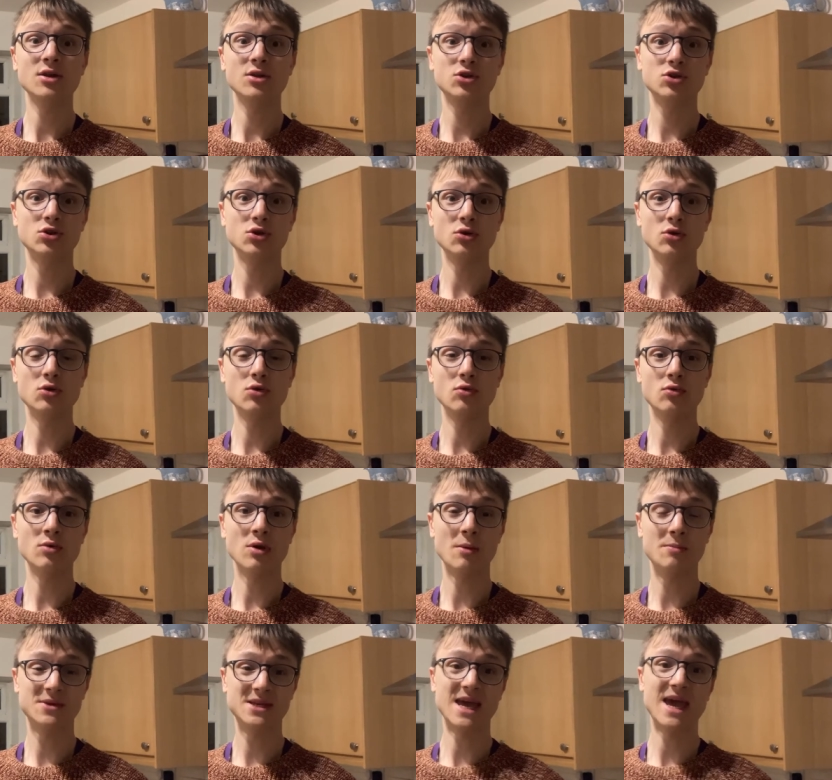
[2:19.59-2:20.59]
to
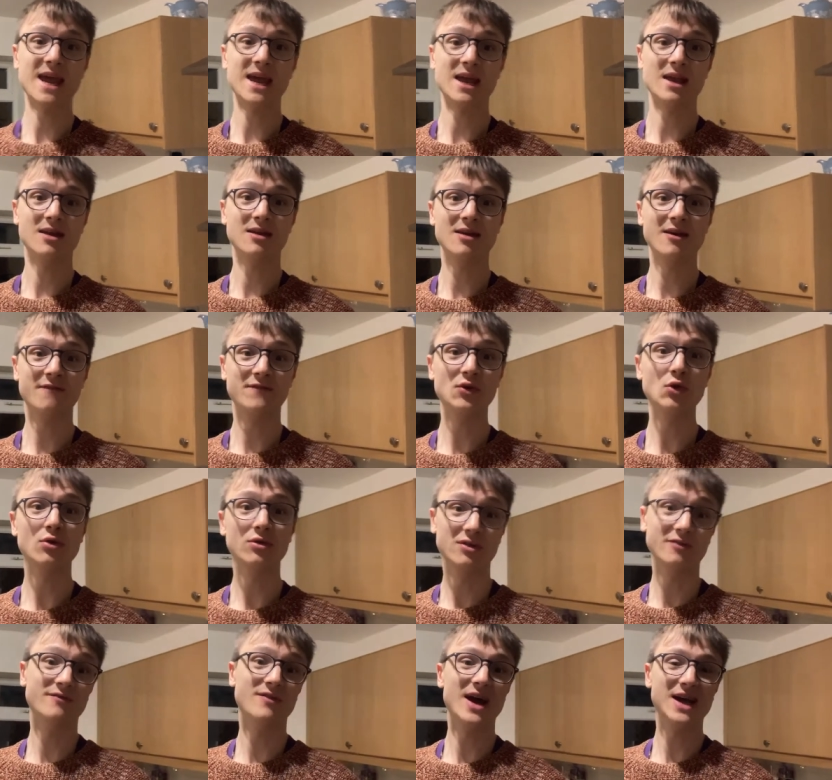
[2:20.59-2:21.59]
obtain a few of
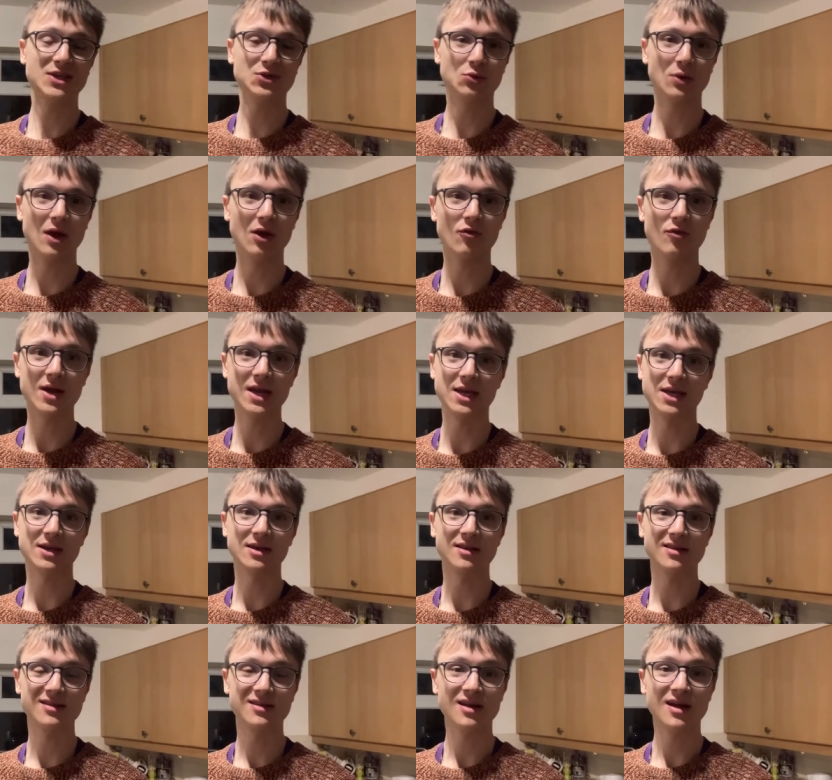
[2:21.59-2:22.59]
the vital
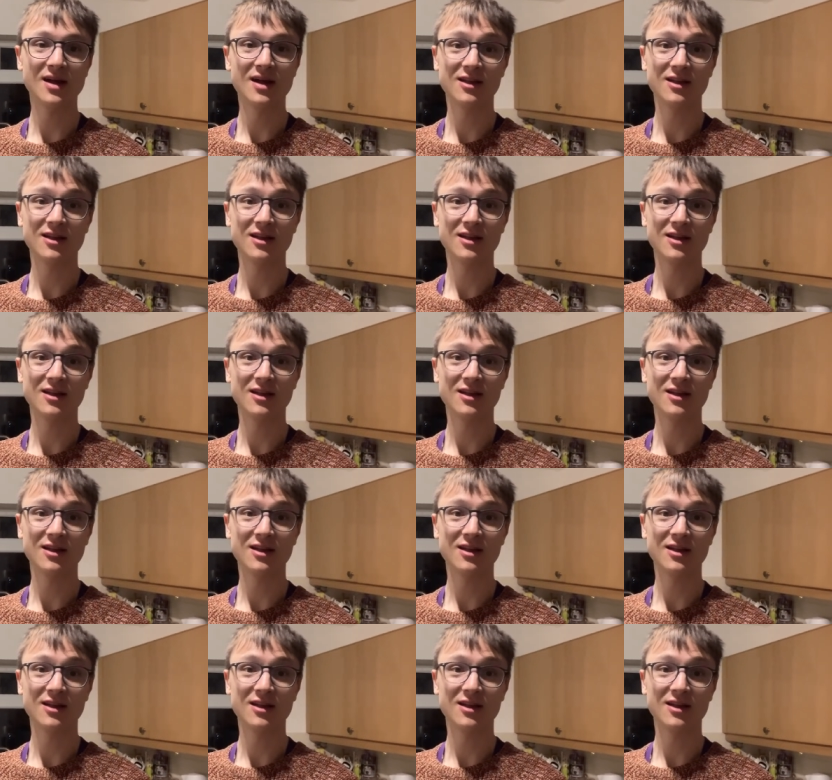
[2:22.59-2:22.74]
ingredients.